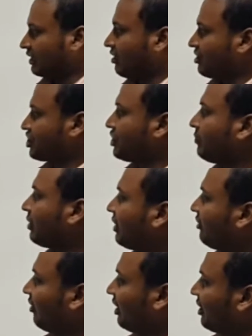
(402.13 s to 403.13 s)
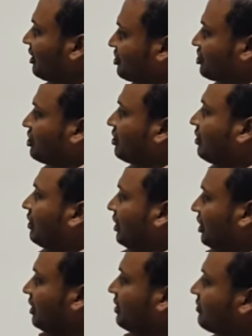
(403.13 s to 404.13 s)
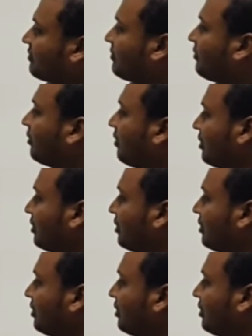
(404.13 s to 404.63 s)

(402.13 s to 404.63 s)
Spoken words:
The customer revalidation is